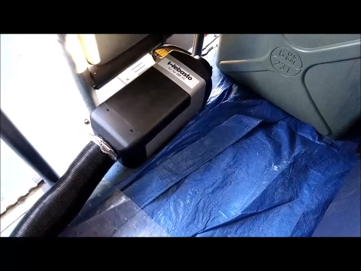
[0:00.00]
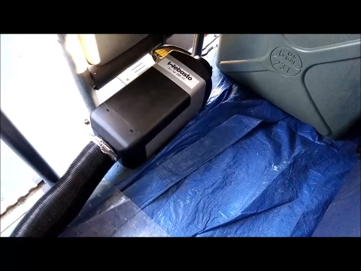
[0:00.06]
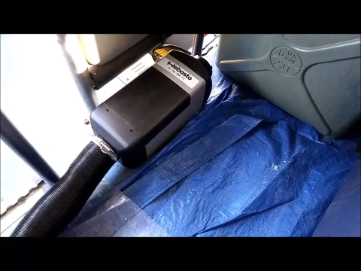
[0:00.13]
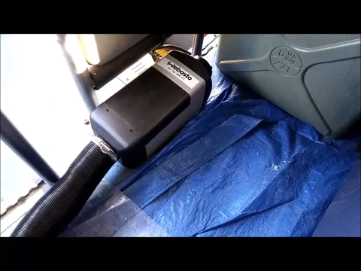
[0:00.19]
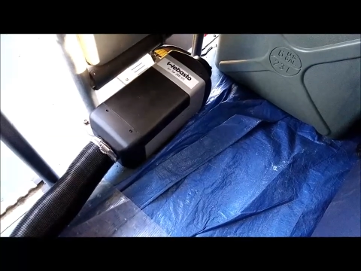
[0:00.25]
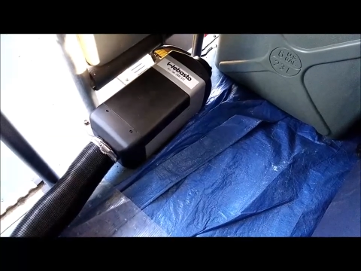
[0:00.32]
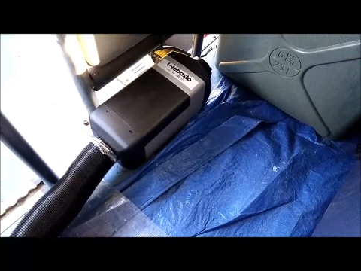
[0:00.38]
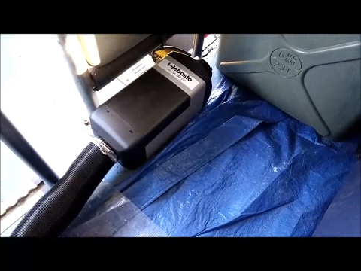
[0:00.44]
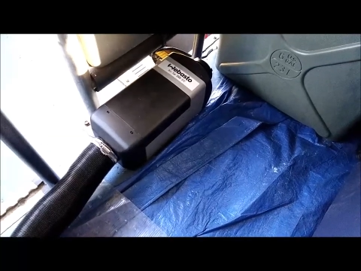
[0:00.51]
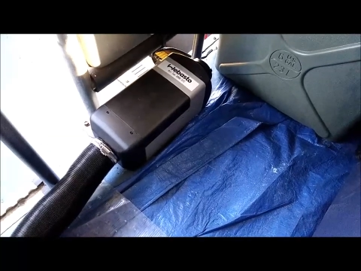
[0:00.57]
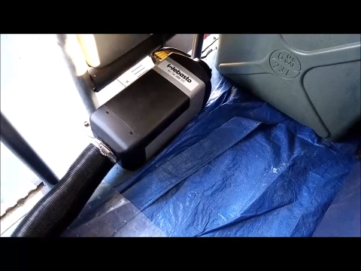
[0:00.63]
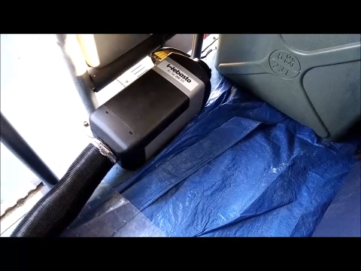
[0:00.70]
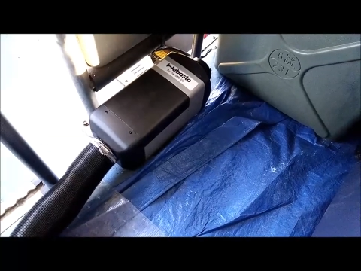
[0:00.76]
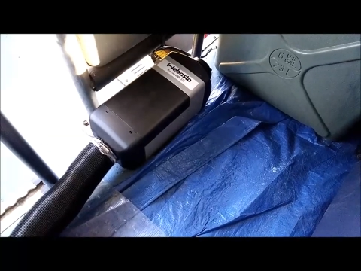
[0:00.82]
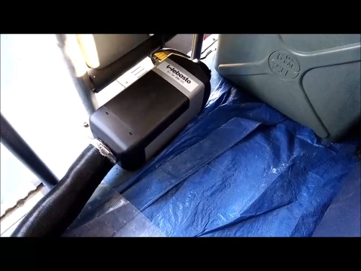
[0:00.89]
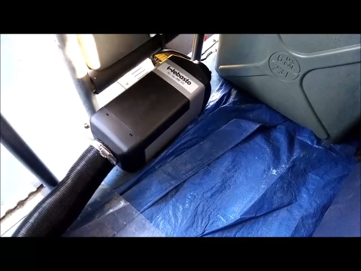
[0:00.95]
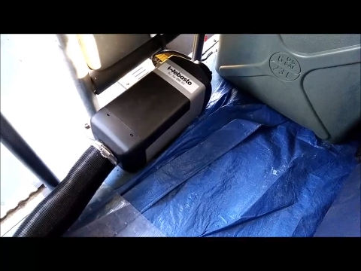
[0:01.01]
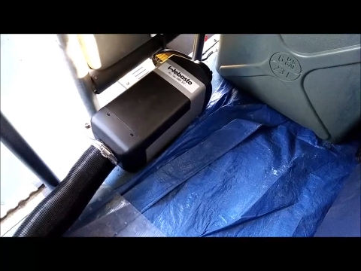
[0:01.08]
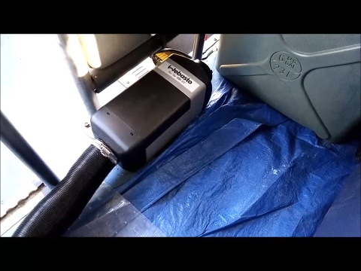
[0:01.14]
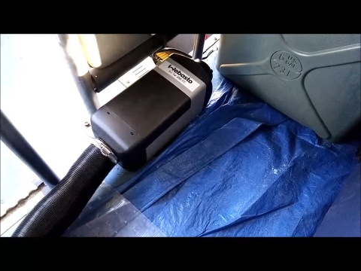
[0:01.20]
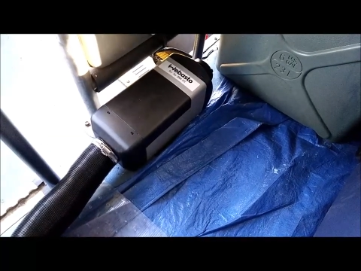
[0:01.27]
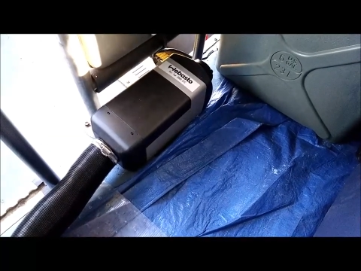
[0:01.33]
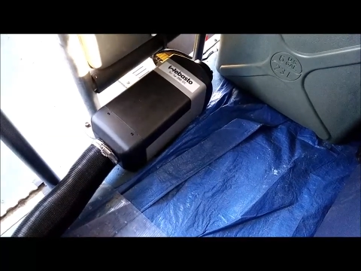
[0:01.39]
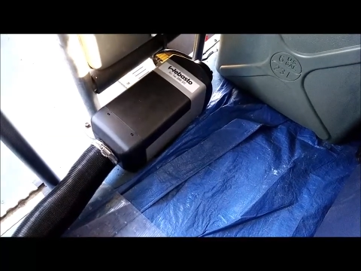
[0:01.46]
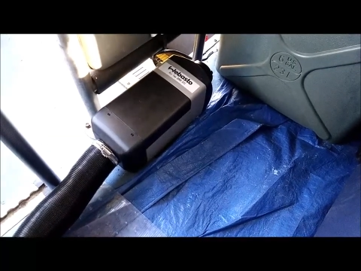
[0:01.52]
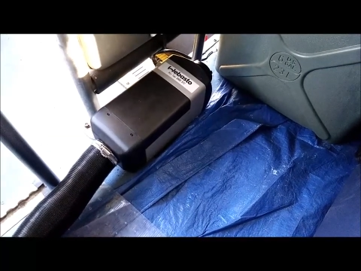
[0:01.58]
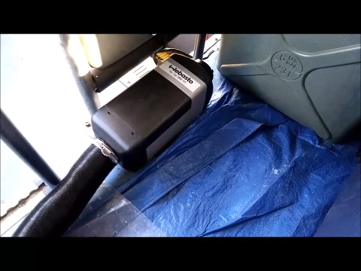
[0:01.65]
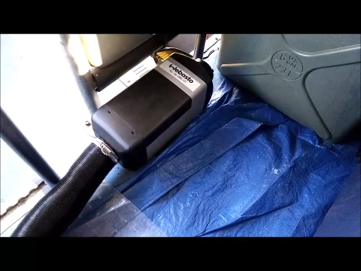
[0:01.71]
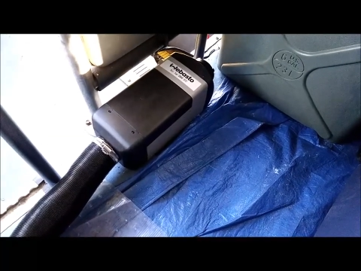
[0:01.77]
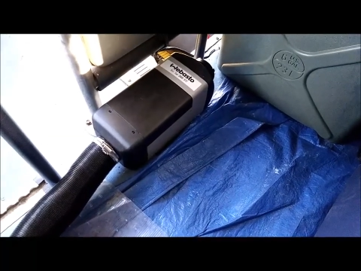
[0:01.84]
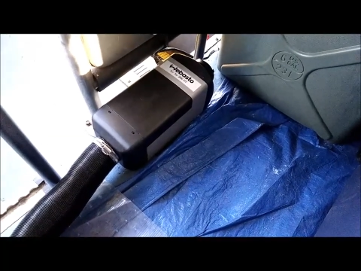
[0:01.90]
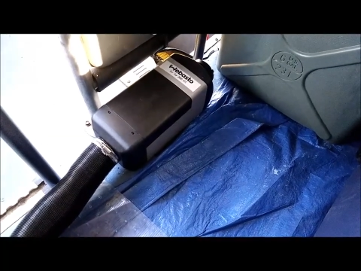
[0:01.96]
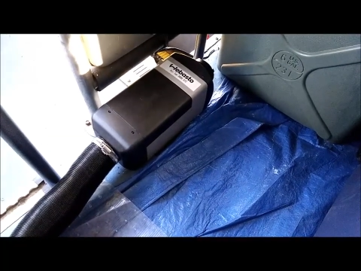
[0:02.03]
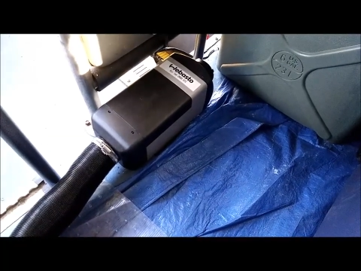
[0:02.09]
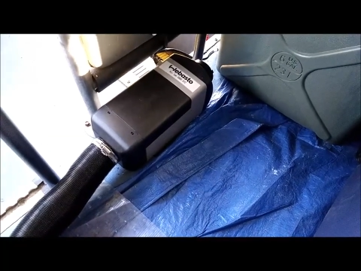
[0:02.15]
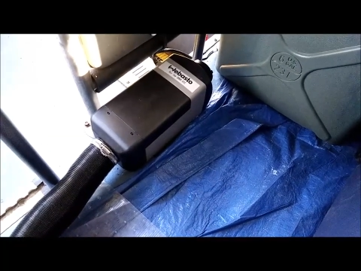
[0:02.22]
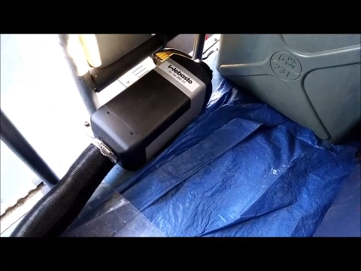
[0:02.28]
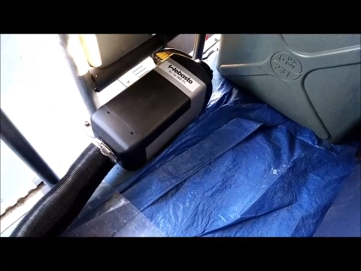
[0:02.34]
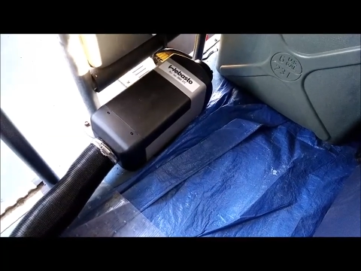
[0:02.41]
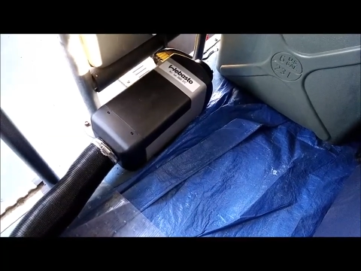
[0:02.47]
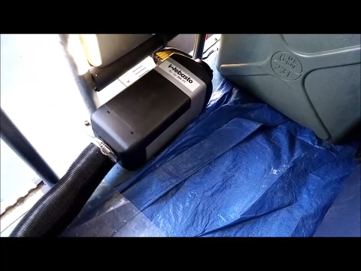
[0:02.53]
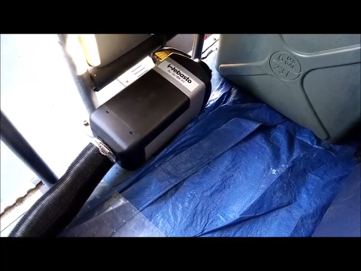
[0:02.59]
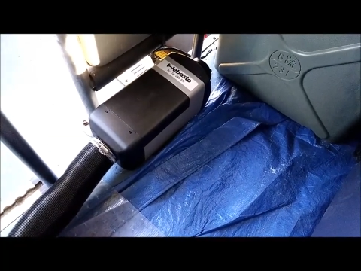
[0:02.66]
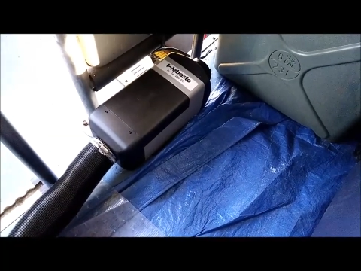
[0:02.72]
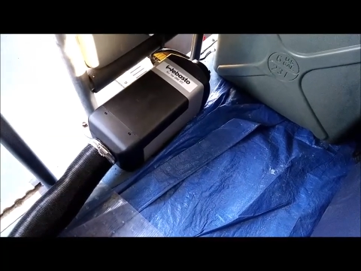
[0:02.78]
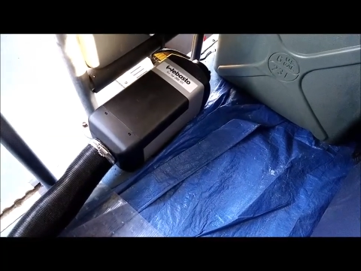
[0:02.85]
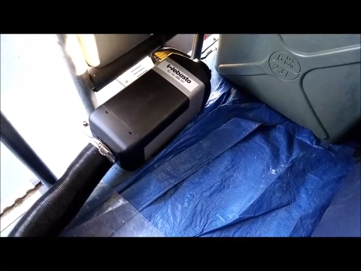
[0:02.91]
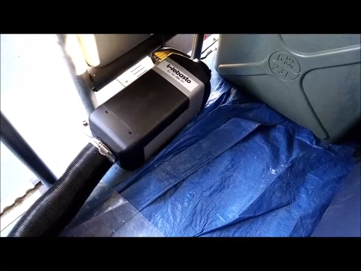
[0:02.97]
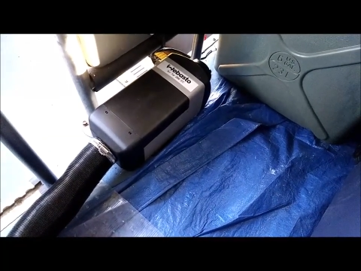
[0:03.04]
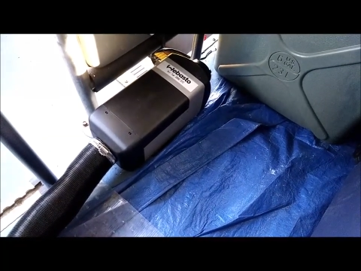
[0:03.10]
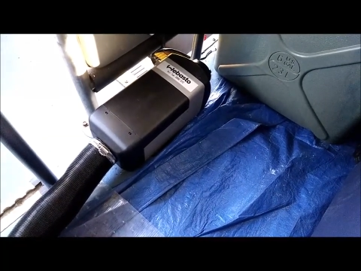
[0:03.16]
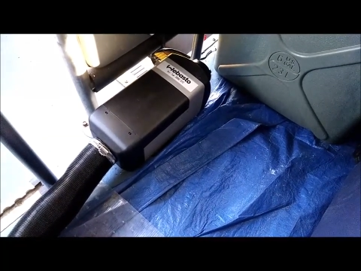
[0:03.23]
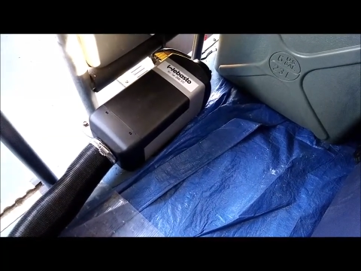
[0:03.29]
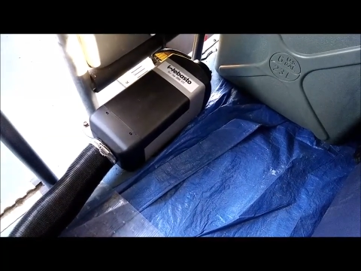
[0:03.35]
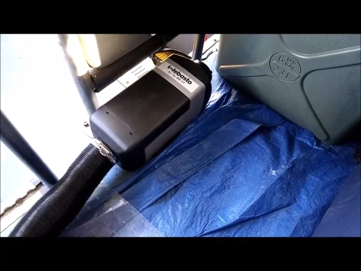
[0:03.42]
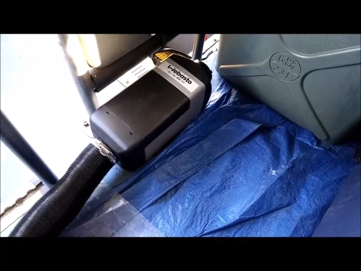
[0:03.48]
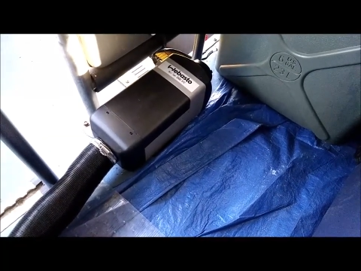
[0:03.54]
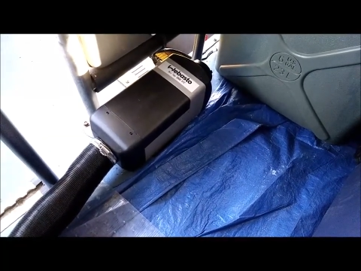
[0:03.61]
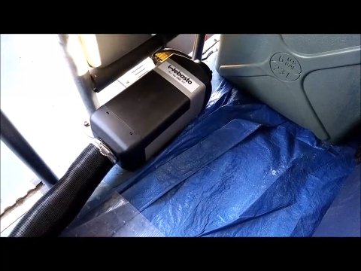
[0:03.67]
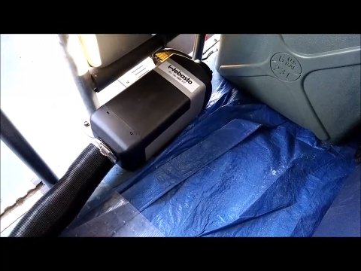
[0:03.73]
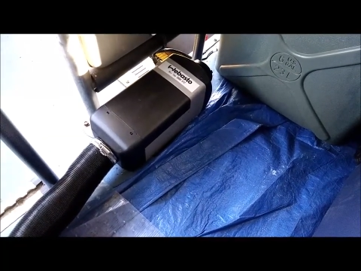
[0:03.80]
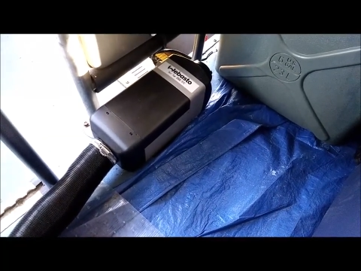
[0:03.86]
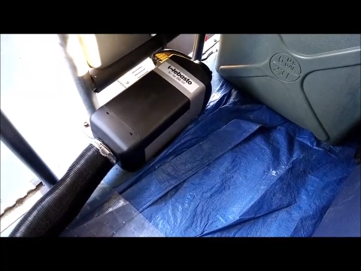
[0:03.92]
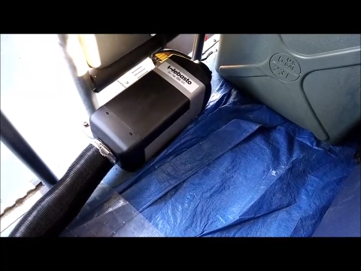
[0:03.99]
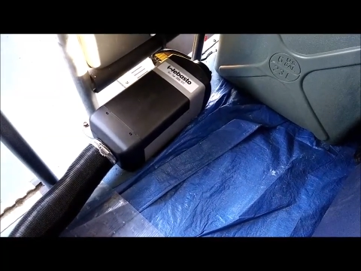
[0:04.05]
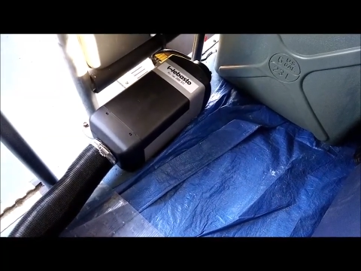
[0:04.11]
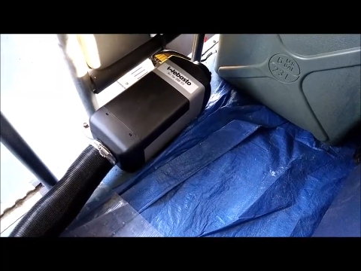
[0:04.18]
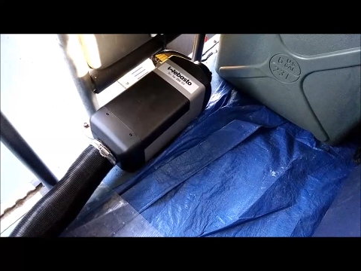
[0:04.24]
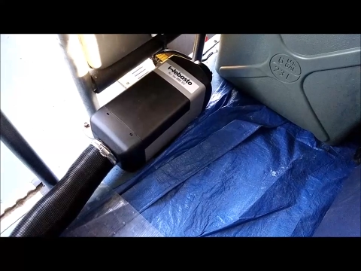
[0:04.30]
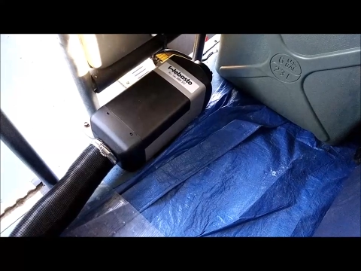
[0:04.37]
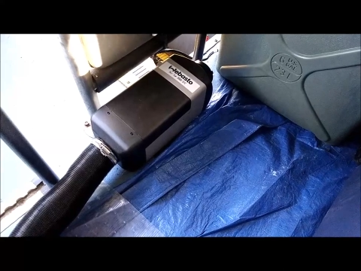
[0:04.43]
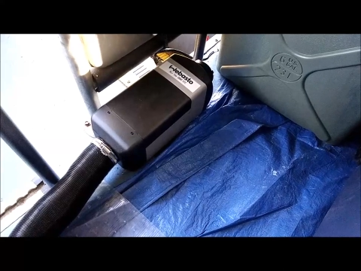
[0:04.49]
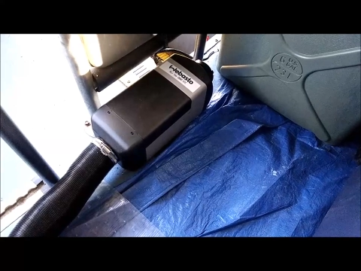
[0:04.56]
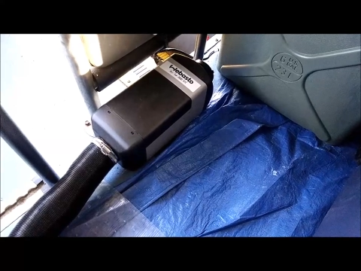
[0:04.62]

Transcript: (no speaker visible)